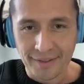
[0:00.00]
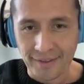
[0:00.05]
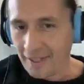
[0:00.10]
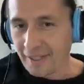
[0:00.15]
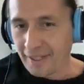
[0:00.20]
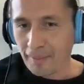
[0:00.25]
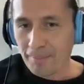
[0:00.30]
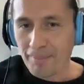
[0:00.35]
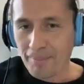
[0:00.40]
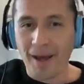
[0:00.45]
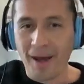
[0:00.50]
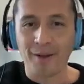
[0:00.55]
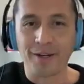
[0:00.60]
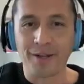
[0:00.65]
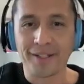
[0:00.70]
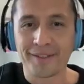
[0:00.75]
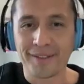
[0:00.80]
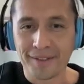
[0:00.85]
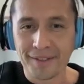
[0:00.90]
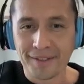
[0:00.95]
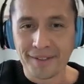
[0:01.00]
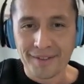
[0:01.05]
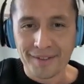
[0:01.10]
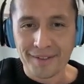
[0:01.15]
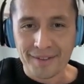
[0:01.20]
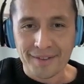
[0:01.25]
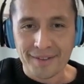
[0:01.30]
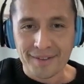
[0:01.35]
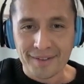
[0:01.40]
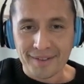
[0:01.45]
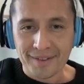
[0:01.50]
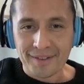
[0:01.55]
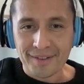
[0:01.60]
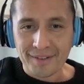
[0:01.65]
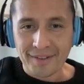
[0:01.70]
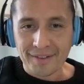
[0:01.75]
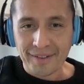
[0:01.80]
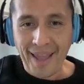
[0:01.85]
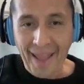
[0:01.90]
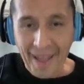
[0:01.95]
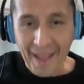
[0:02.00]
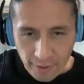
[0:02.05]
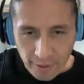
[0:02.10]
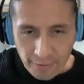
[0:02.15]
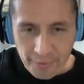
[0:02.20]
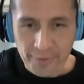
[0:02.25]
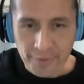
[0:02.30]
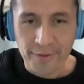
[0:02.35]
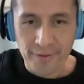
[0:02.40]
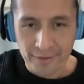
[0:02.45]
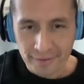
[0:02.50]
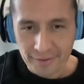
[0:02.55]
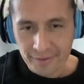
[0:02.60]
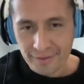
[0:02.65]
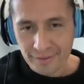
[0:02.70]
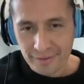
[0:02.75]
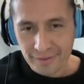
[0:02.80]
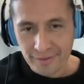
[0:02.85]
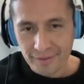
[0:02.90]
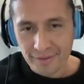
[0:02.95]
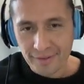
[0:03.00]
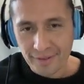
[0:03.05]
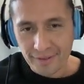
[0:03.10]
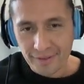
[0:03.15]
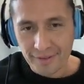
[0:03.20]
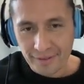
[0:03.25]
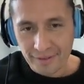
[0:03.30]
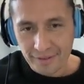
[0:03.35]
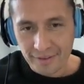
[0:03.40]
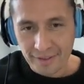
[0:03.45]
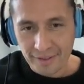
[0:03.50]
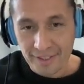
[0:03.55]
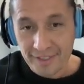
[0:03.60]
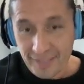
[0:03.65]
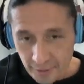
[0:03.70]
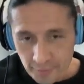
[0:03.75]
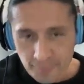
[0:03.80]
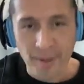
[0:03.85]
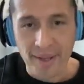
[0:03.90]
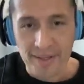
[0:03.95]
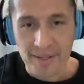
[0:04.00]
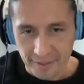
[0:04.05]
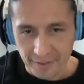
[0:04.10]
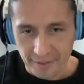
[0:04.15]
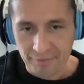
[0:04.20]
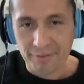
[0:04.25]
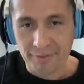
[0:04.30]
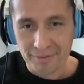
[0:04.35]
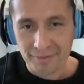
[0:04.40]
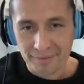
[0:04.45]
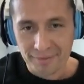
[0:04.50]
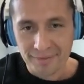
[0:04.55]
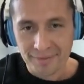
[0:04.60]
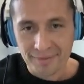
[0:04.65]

Think about it. Health is expensive.